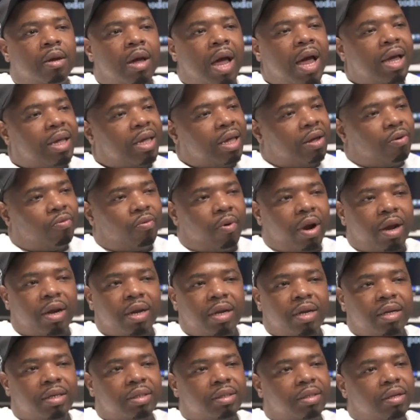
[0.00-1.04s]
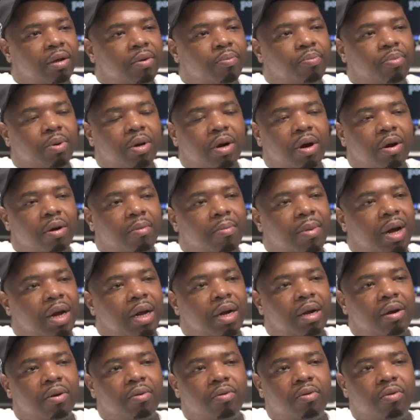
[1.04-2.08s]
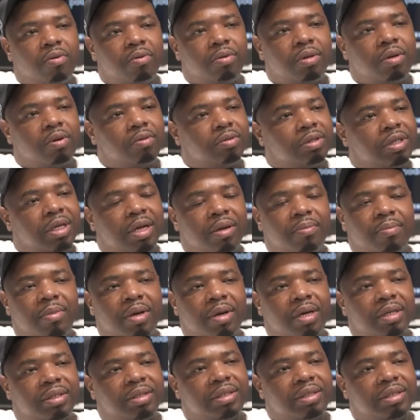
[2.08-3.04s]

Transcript: I get ready and stuff, put on my clothes, go take me a